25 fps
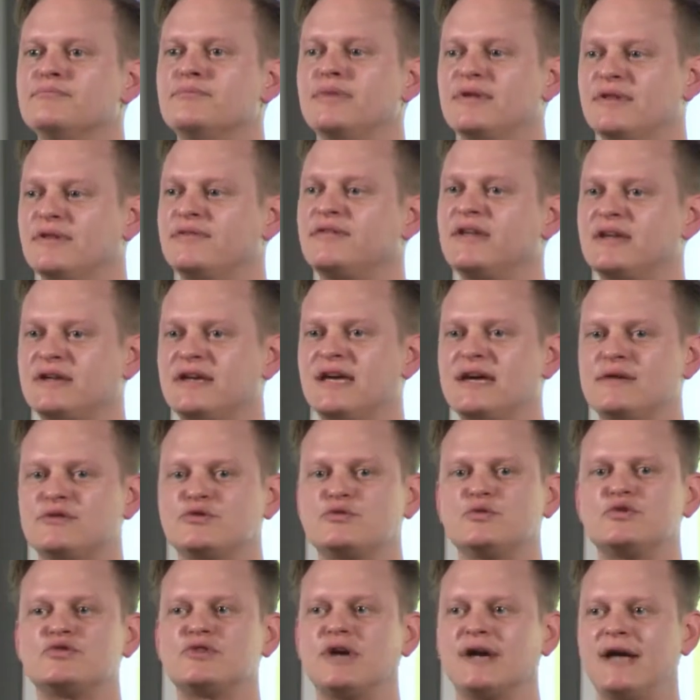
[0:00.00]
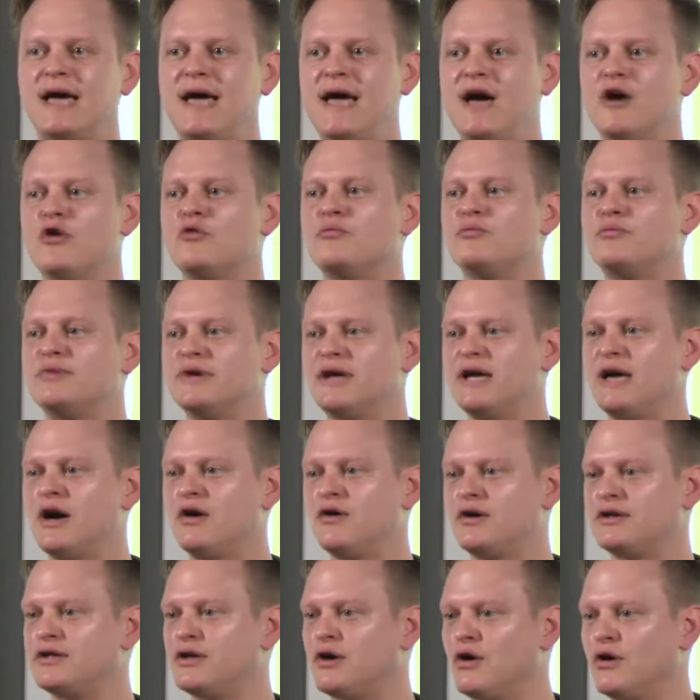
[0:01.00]
But the thing here is we're trying to help
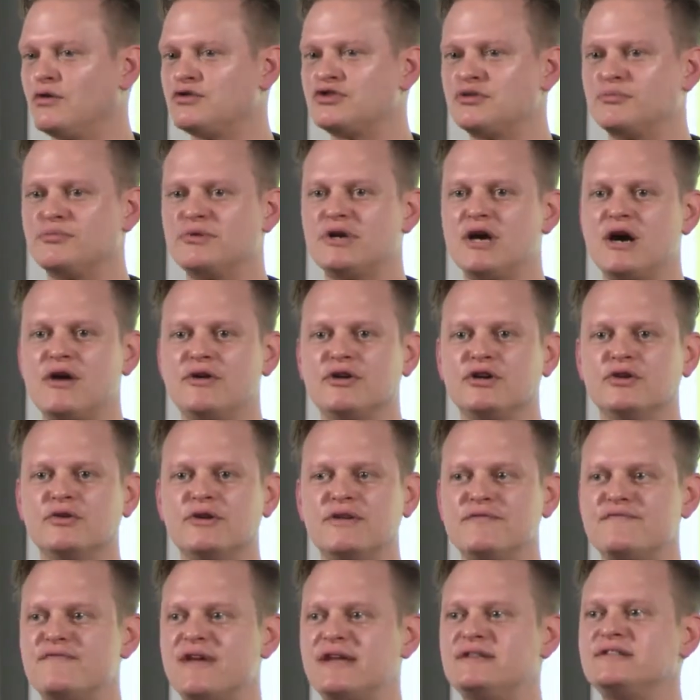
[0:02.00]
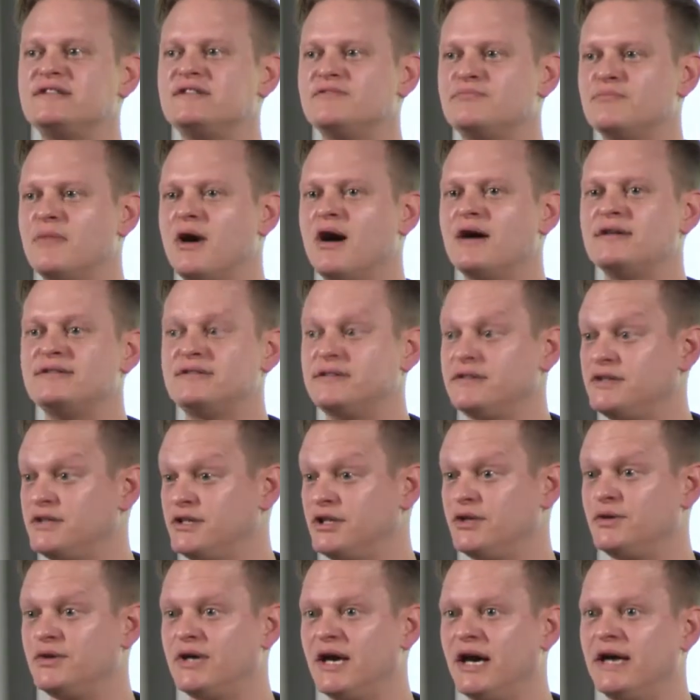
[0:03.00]
entrepreneurial, inventive minds in
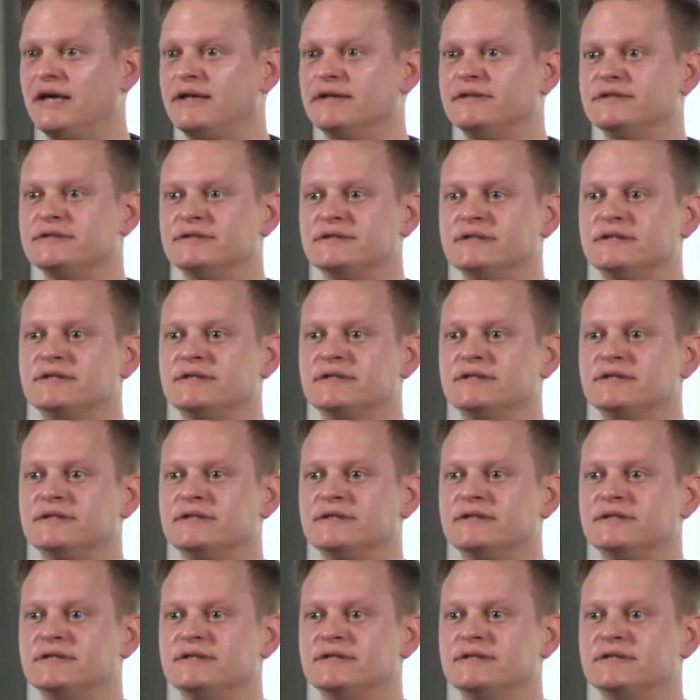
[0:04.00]
the UK.